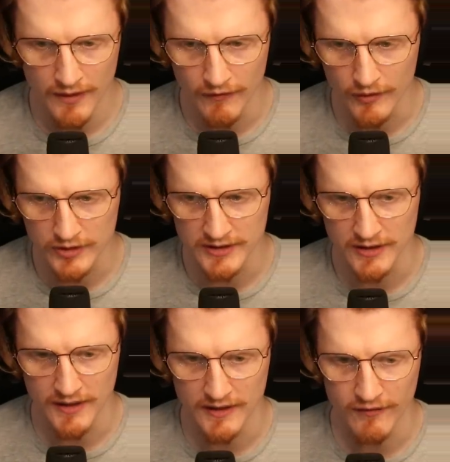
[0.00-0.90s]
Unfortunately
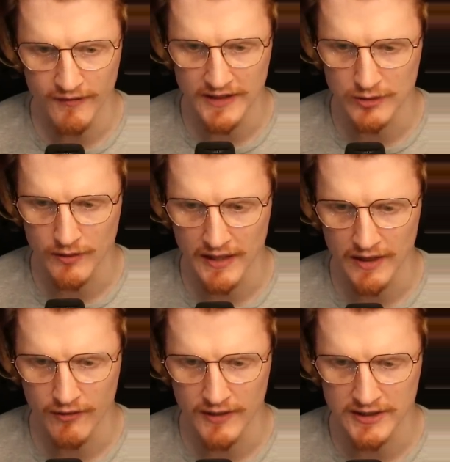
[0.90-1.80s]
died in a fatal
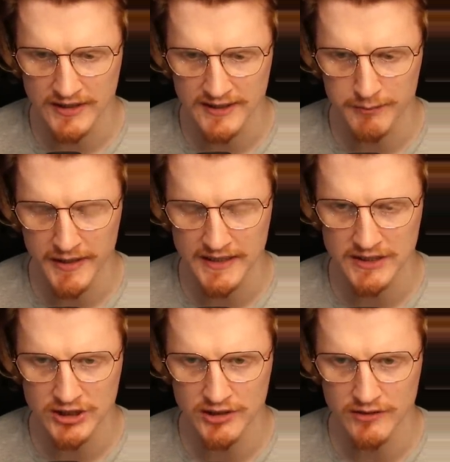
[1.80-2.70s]
car crash this
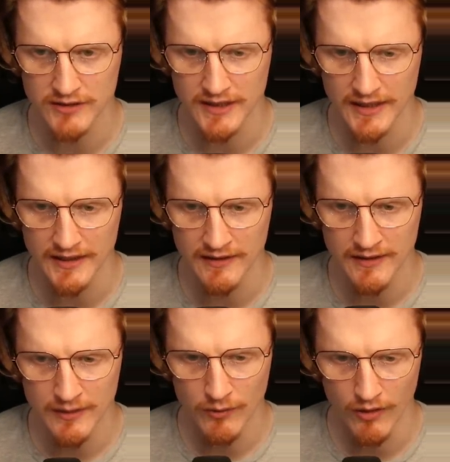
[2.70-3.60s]
past Tuesday
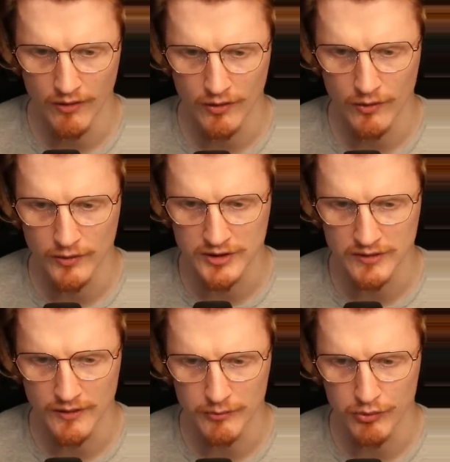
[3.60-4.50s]
while on call
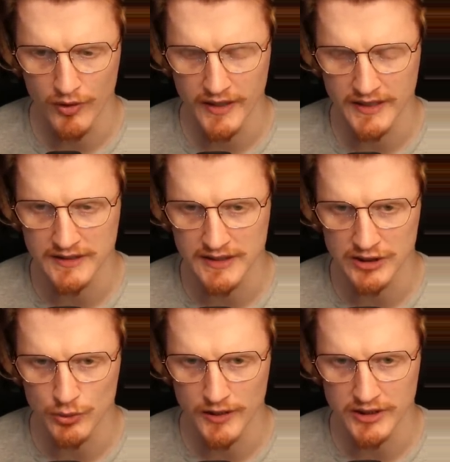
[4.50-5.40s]
to a break-in
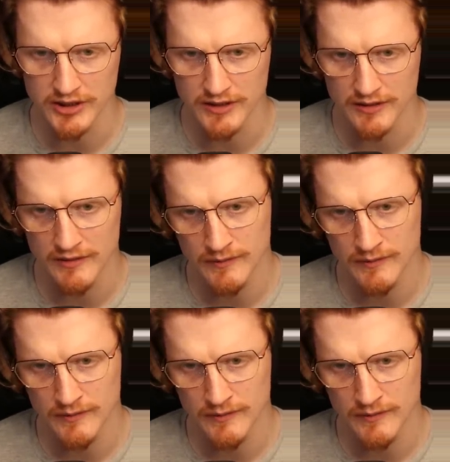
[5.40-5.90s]
situation.